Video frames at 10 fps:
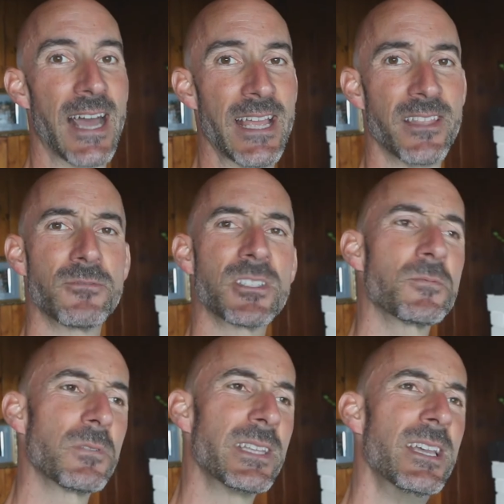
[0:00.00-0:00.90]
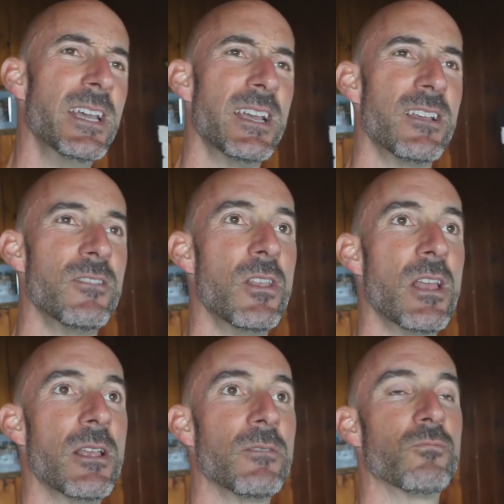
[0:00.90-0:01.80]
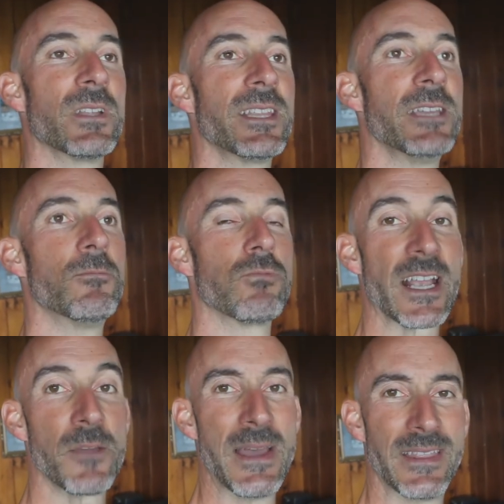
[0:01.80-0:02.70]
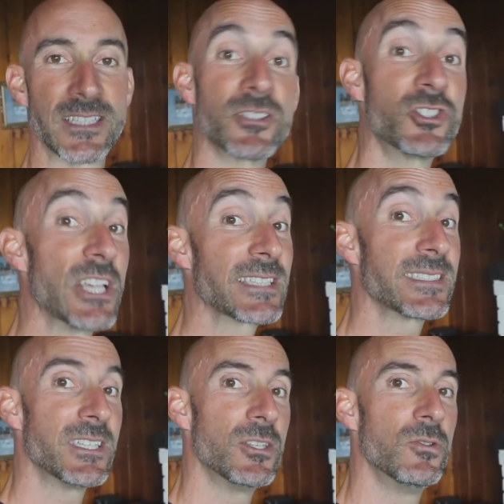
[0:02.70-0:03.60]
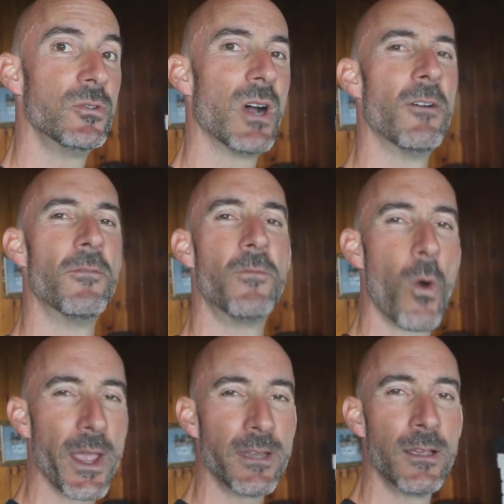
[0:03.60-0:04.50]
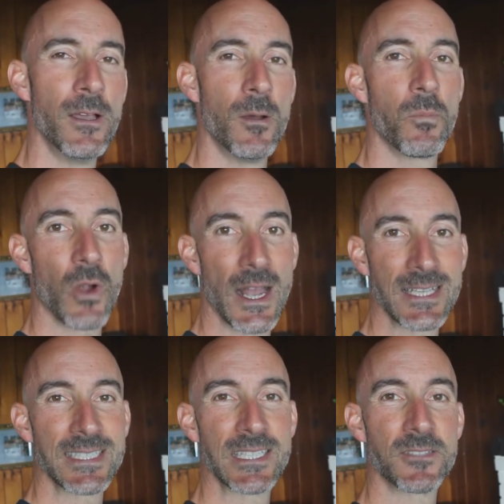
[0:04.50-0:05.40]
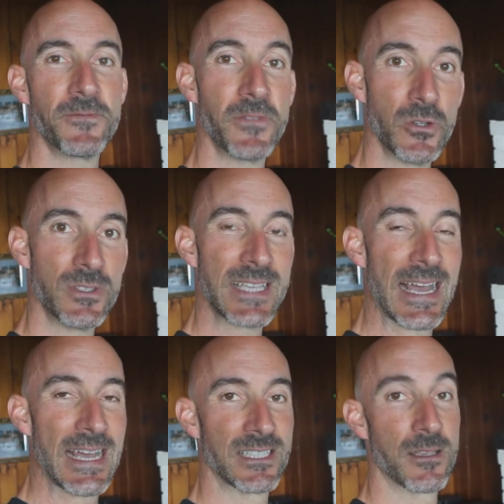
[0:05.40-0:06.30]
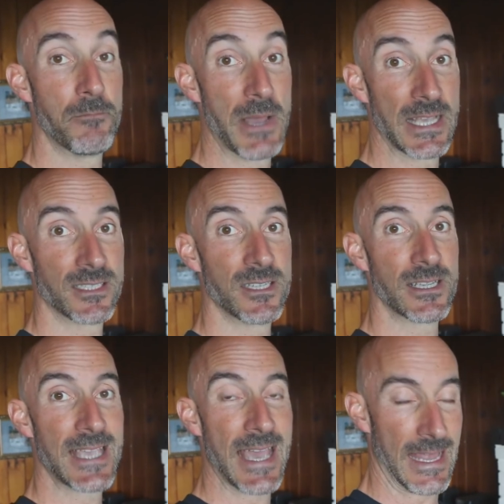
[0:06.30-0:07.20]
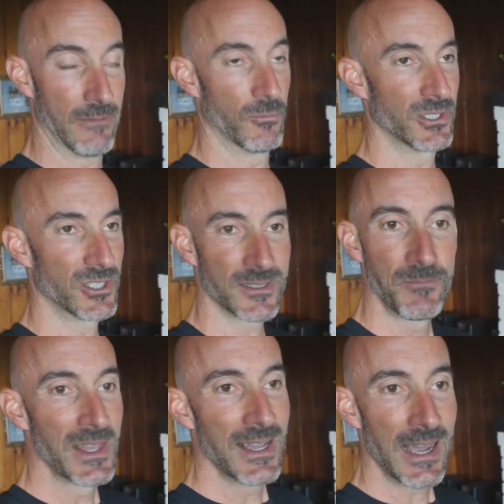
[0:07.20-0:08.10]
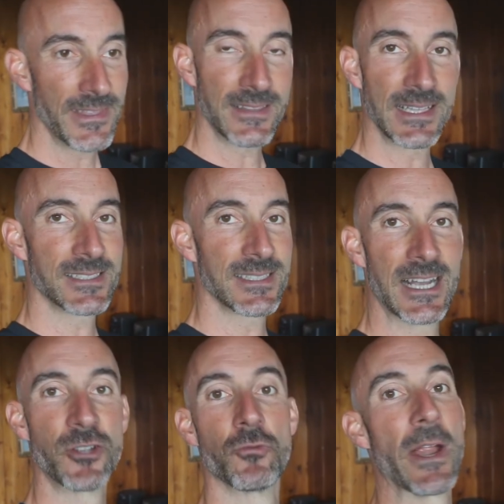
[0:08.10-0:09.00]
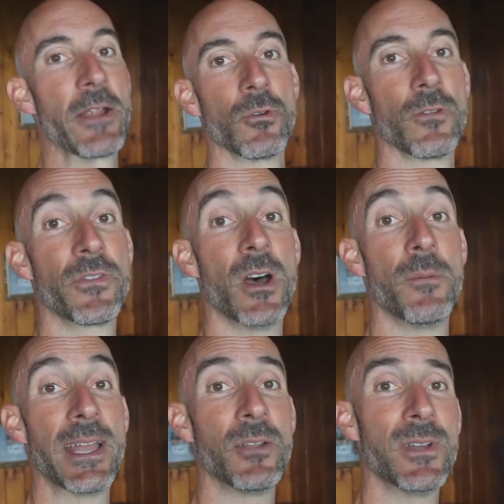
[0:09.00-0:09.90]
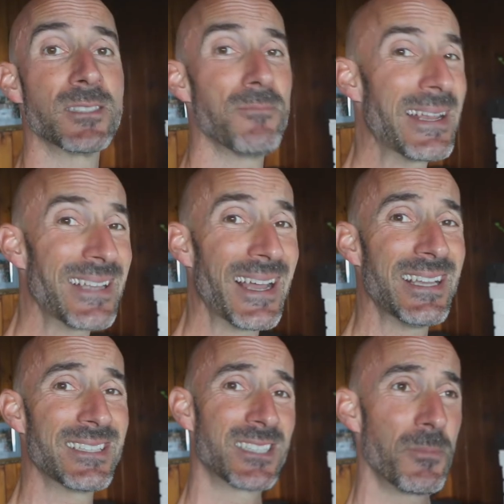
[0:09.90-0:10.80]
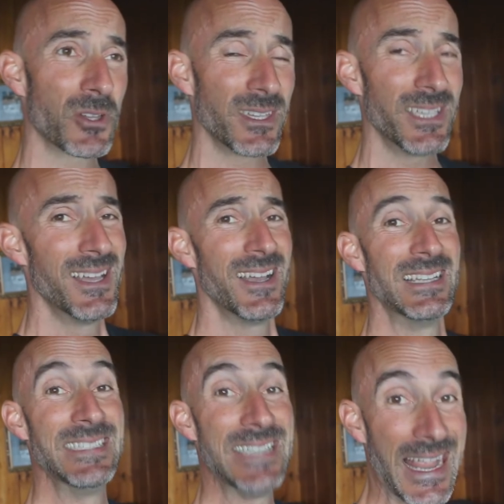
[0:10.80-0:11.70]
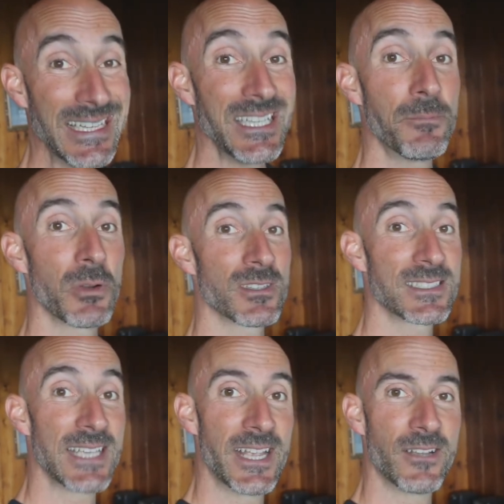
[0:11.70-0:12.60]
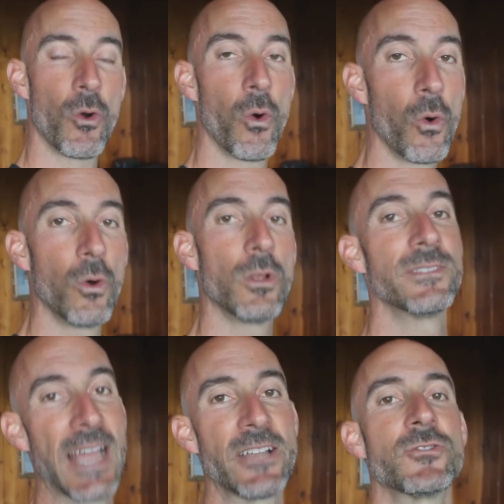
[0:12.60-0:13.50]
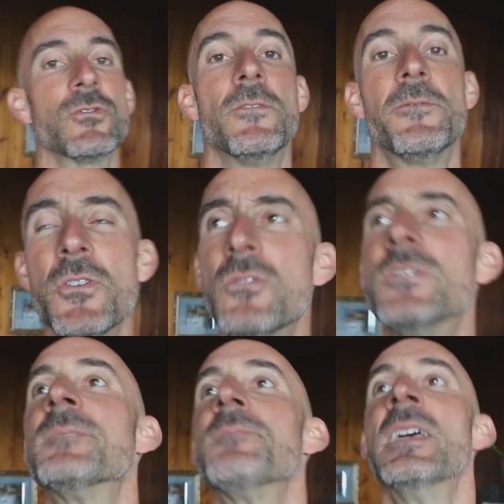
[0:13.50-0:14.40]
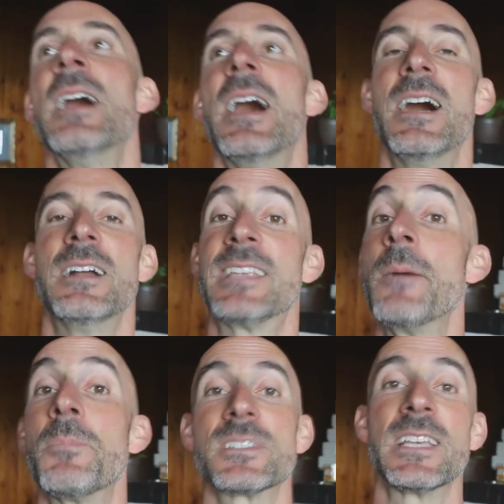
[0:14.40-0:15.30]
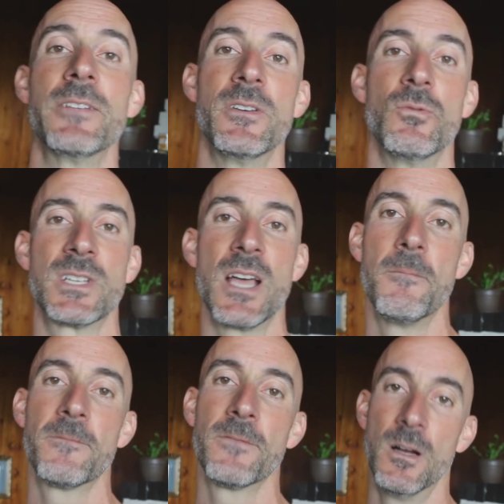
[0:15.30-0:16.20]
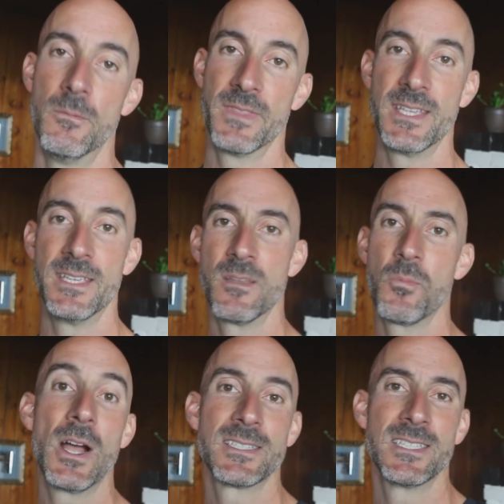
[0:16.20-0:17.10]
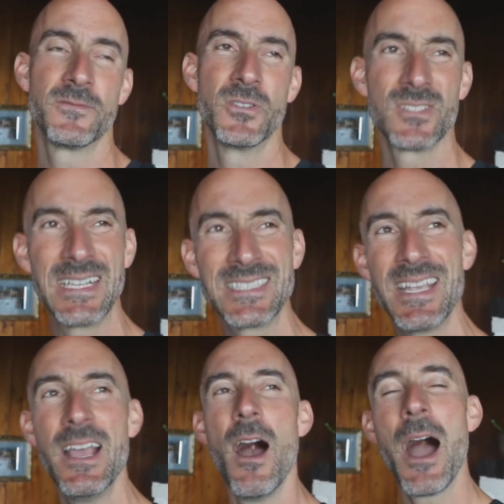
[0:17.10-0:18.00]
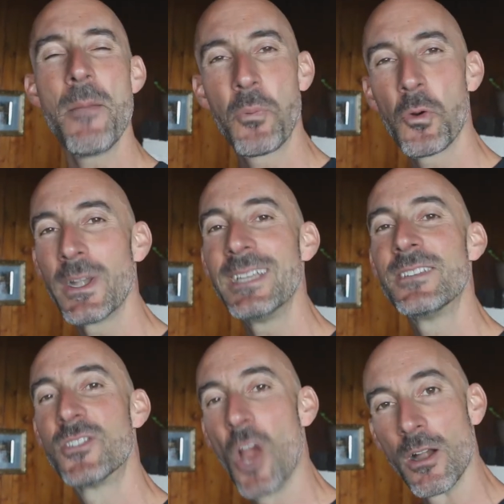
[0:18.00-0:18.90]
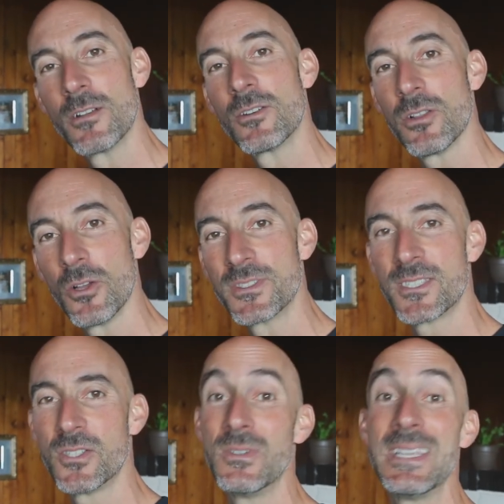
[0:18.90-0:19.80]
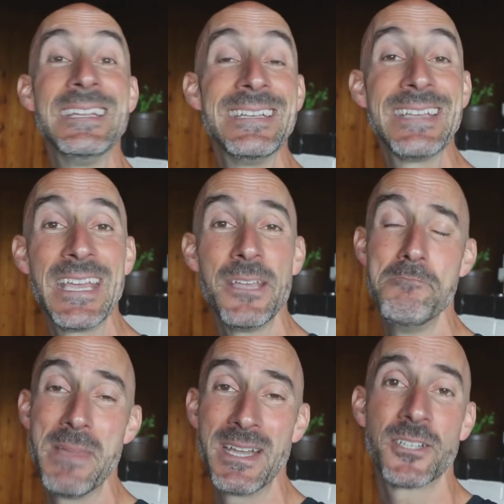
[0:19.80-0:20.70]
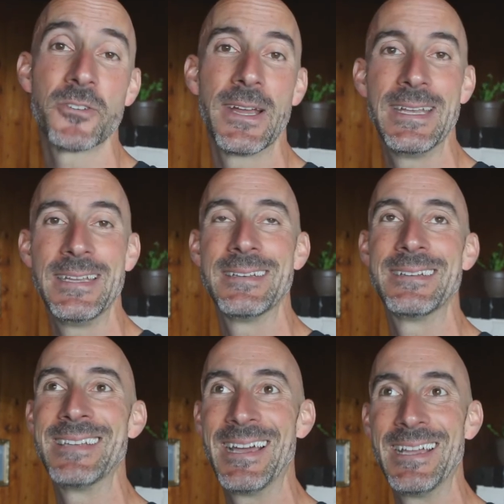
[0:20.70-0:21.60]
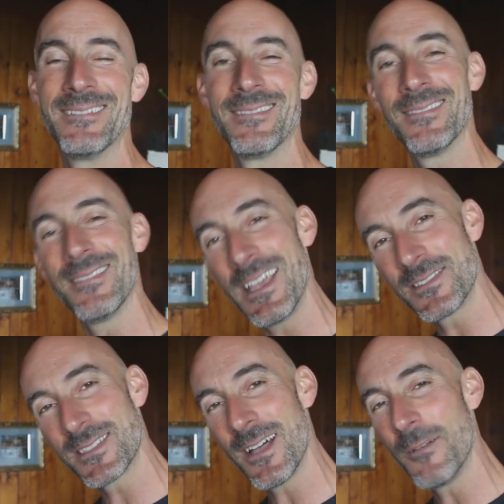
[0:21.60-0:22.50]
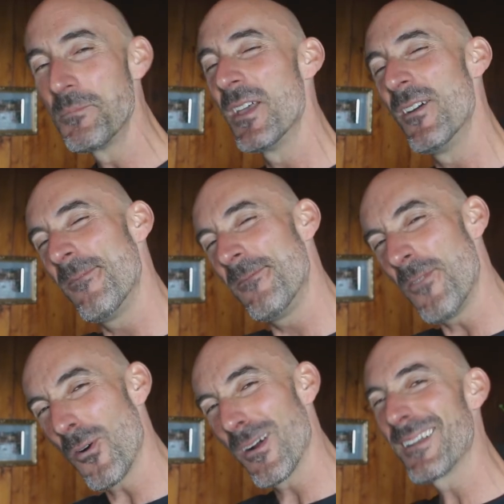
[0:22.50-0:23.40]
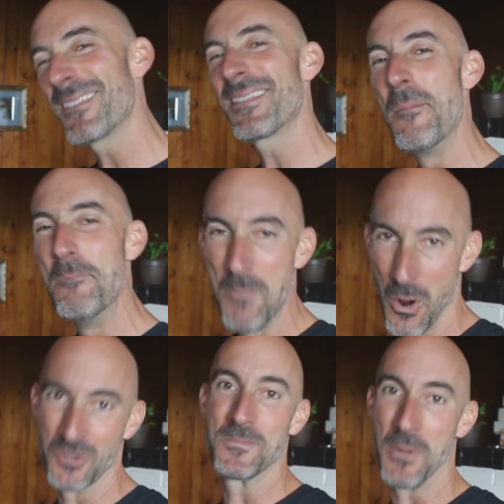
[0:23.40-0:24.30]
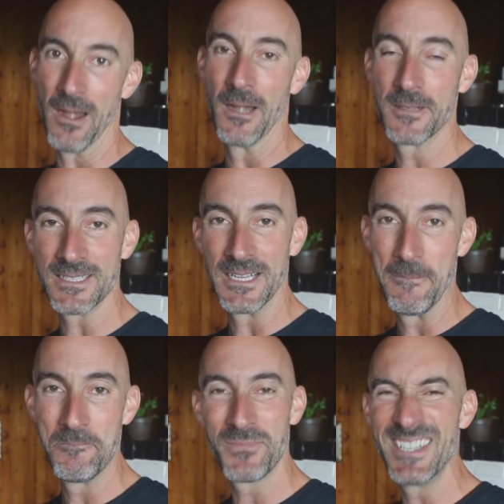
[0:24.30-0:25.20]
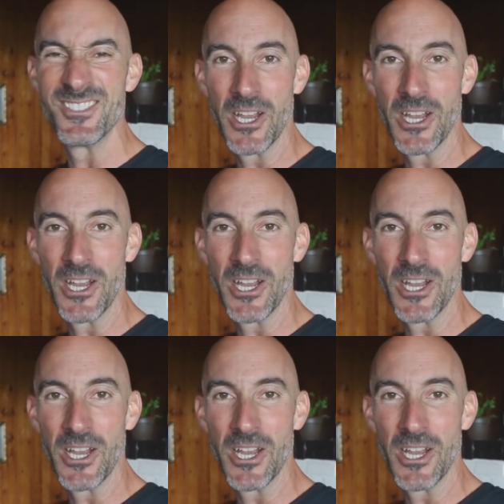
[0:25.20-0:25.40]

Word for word: diet. They were just really really recommend, they suggest that you avoid processed foods as best you can, which is, I think that's a great rule of thumb. Anyways, my diet is typically 90% whole natural foods. 10% uh, of it would come from the, the processed food. So I'd say I'm pretty darn close to eating a Mediterranean diet lifestyle for the most part um, in